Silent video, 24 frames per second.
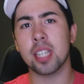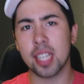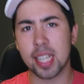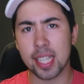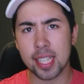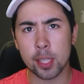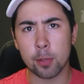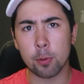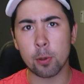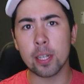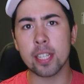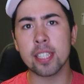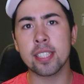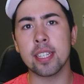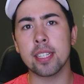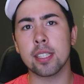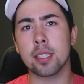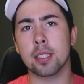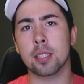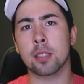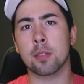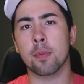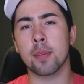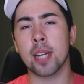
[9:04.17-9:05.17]
3
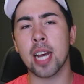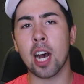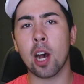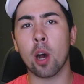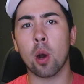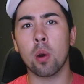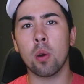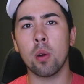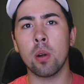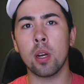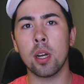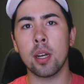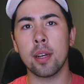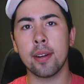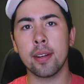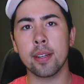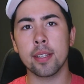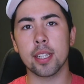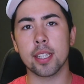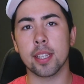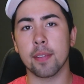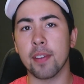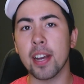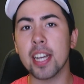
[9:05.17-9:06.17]
seasons from now
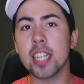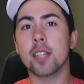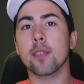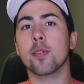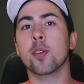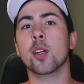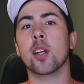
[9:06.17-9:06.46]
that the Vancouver